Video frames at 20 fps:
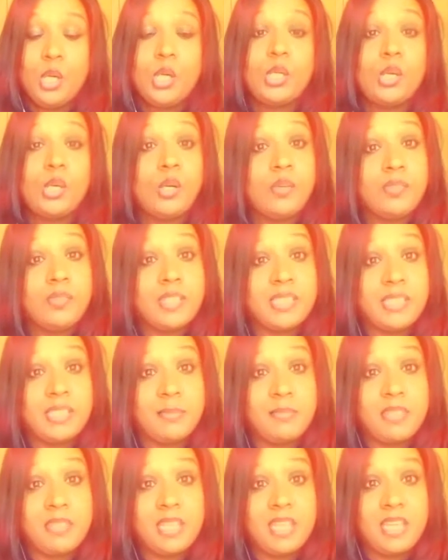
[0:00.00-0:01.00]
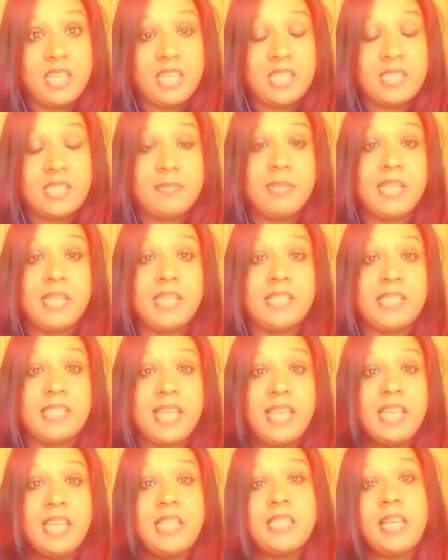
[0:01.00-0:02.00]
go over some things, because
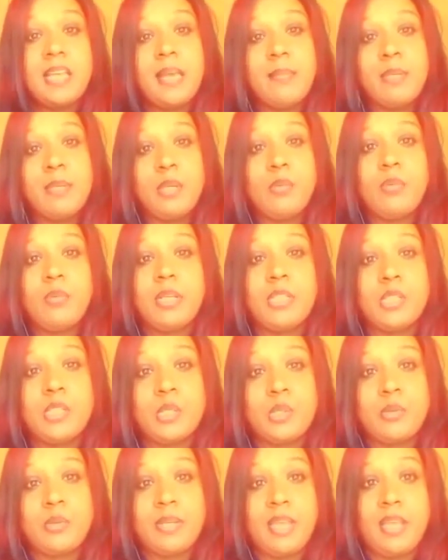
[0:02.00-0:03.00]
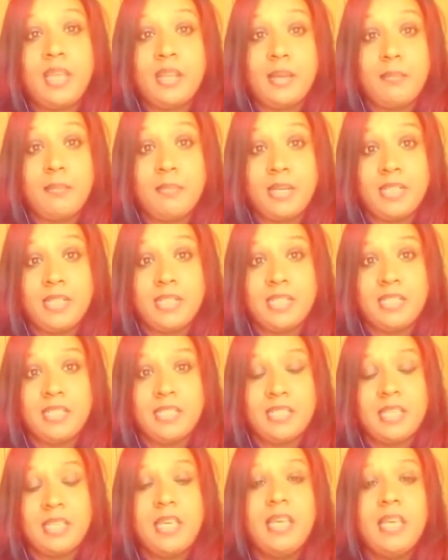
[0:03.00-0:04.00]
anytime you want to create abundance,